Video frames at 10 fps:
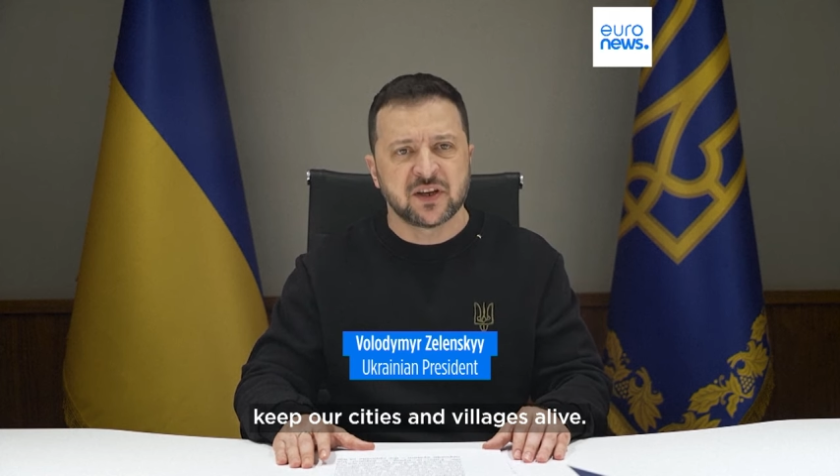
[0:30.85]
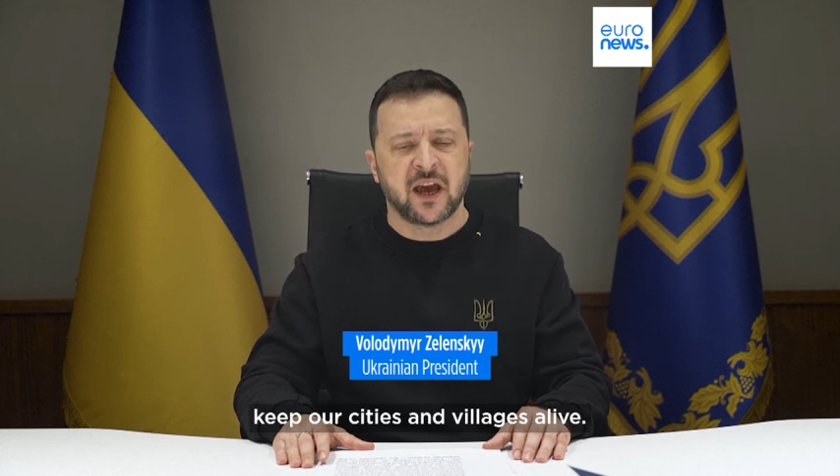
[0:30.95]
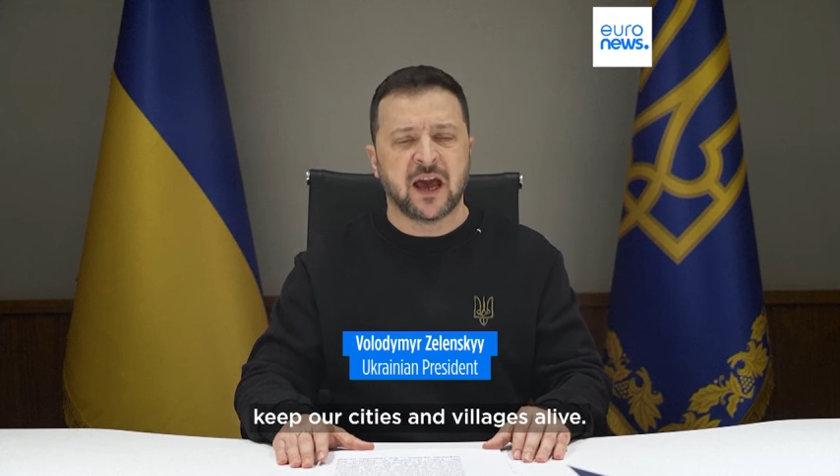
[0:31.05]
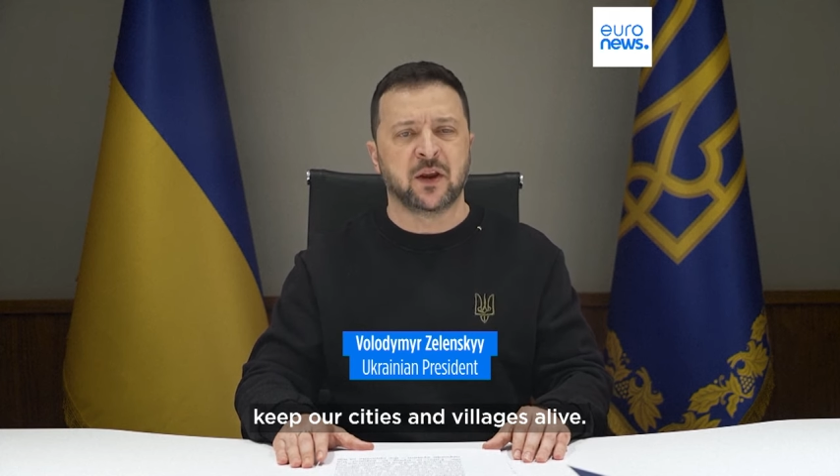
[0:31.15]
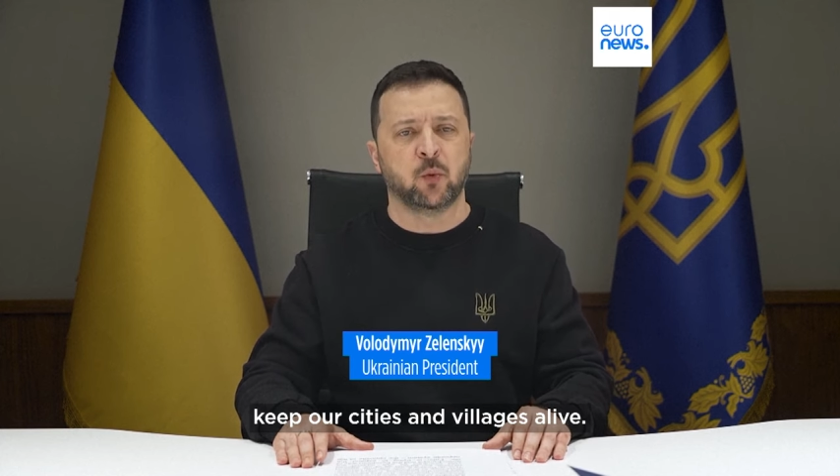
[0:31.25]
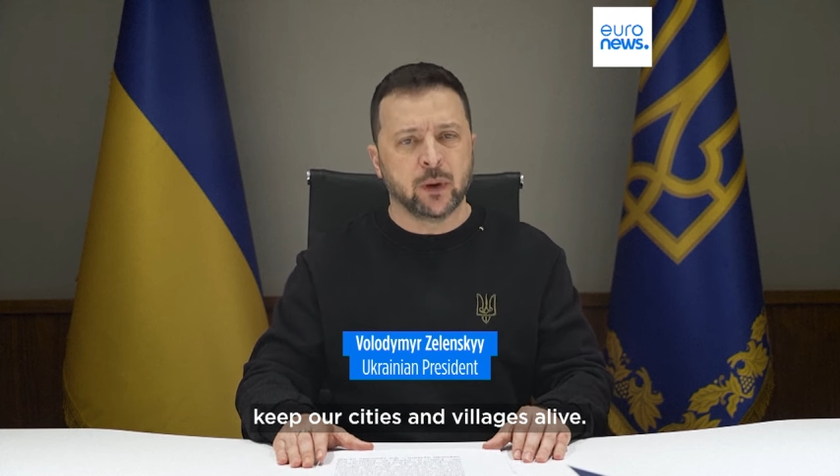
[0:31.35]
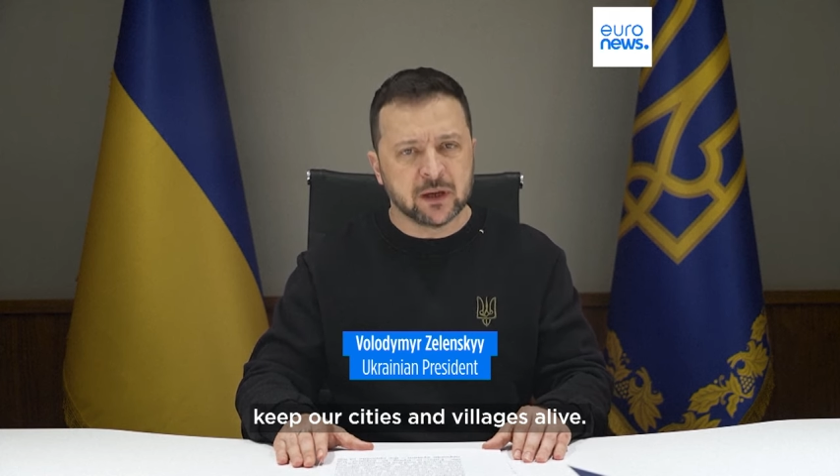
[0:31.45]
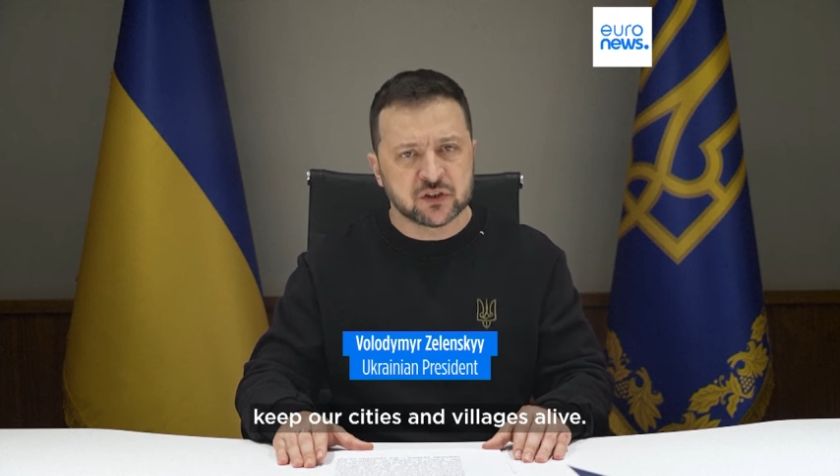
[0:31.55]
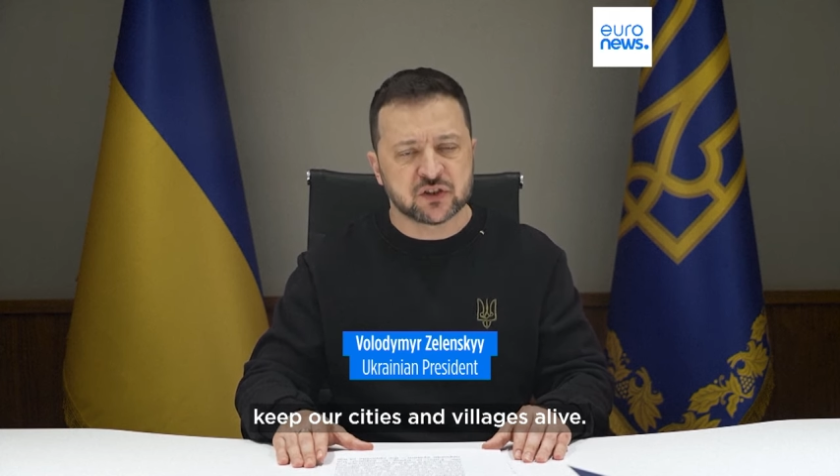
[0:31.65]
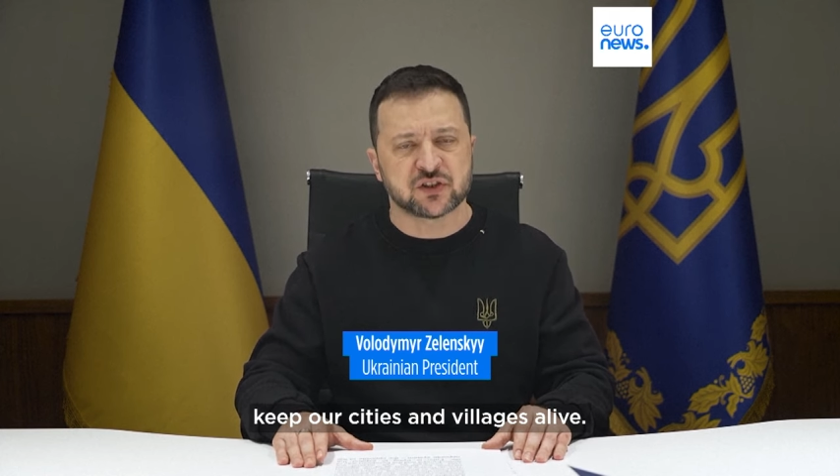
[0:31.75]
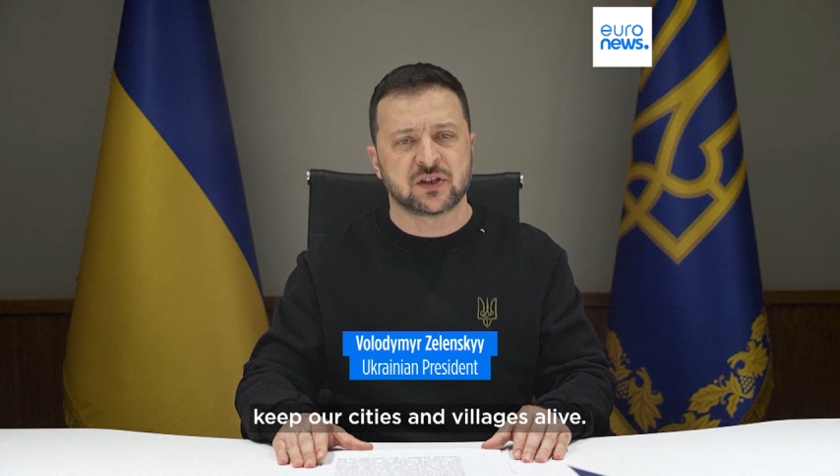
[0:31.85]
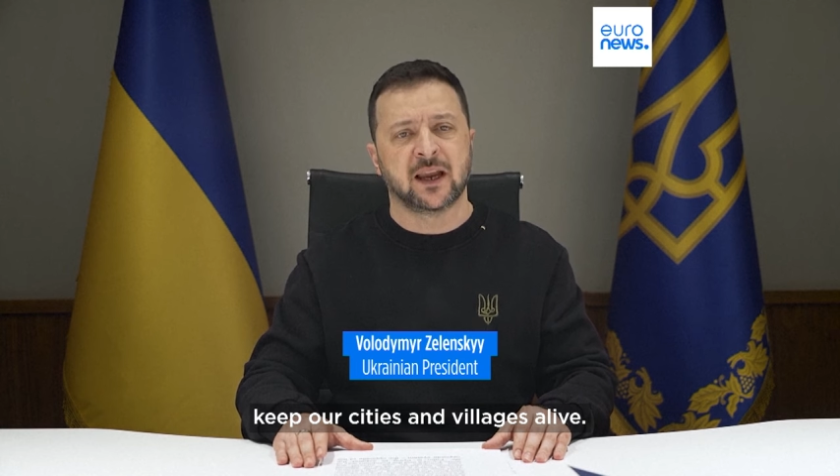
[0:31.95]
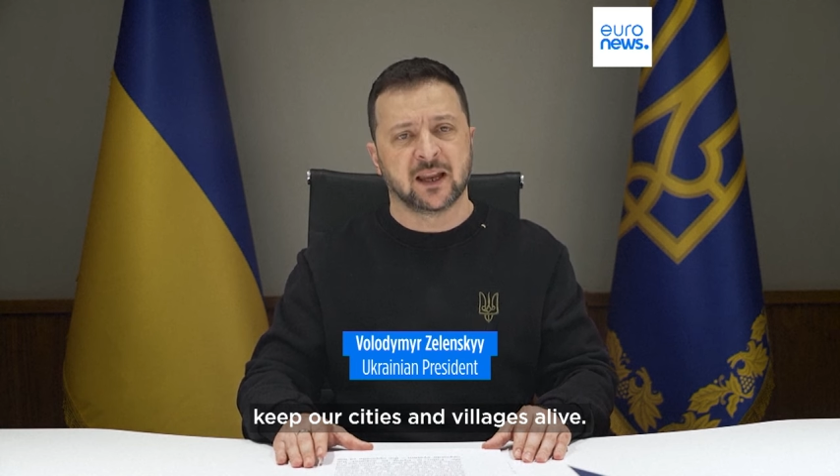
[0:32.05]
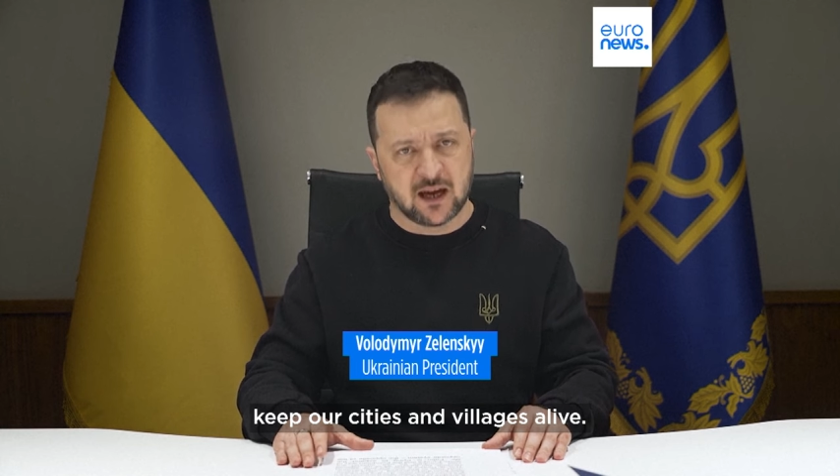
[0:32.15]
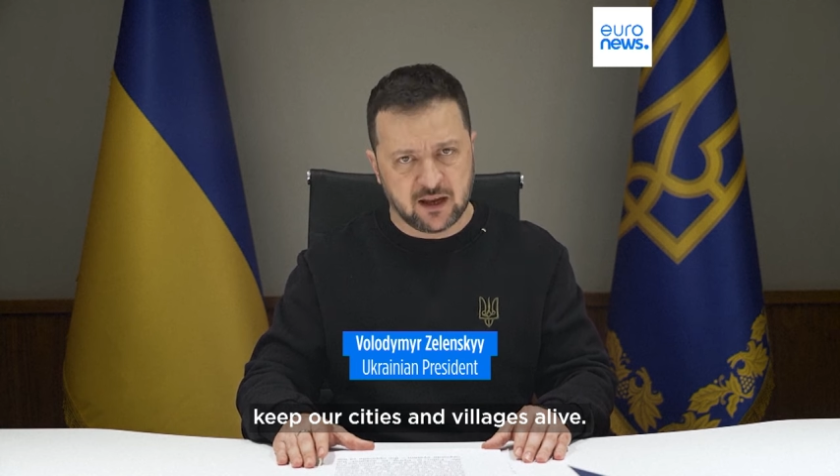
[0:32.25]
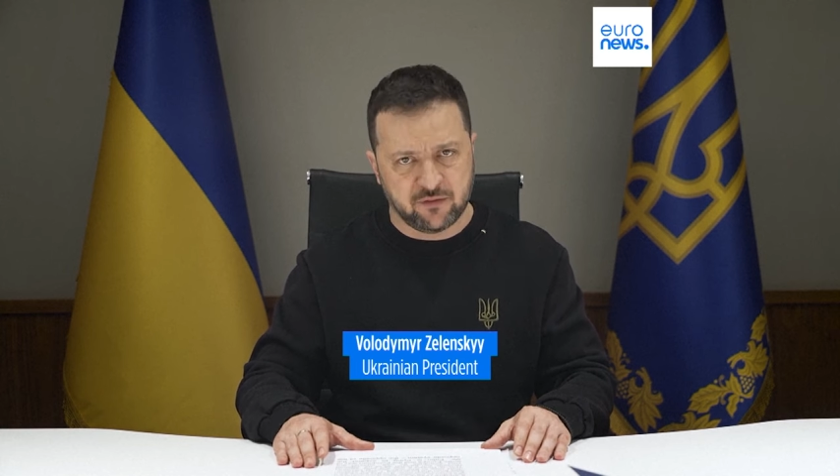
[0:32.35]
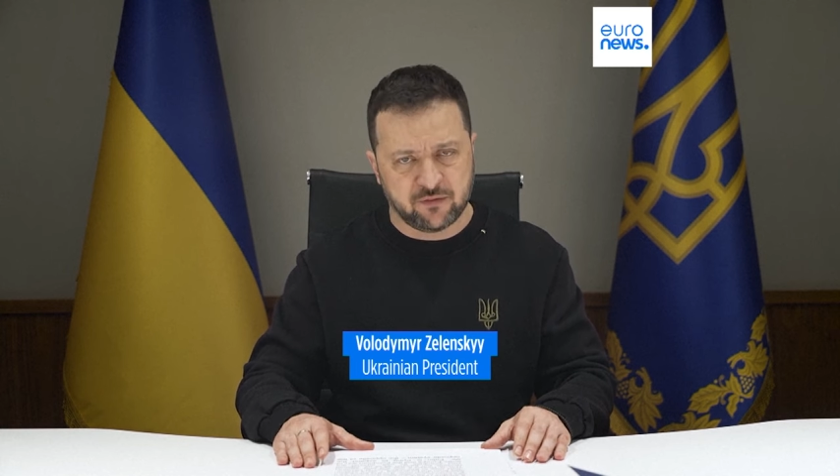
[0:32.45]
and villages alive.